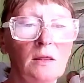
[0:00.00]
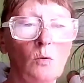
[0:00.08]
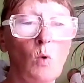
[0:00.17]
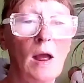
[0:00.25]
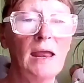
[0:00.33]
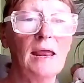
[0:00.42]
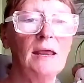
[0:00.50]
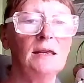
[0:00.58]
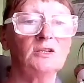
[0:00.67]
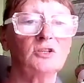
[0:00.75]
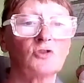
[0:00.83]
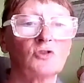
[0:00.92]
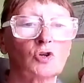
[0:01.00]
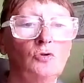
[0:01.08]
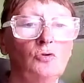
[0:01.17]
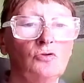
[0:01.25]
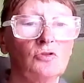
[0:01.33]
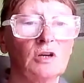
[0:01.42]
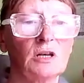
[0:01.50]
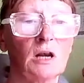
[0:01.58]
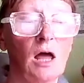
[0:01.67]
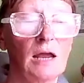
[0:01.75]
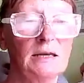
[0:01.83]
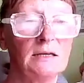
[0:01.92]
the ways of truth and
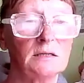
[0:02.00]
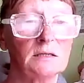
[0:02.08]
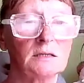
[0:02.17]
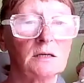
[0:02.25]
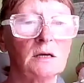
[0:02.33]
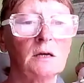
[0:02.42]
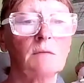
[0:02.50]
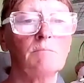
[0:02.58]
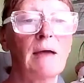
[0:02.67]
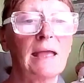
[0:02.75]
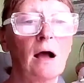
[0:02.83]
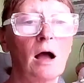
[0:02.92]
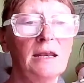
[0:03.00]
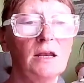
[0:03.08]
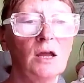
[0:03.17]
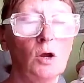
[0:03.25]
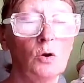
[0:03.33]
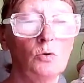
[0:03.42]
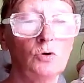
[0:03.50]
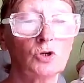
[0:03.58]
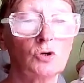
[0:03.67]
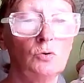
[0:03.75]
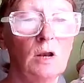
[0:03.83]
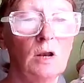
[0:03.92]
light. May I know
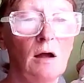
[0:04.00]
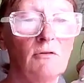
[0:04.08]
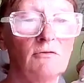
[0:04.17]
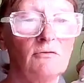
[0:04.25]
true love.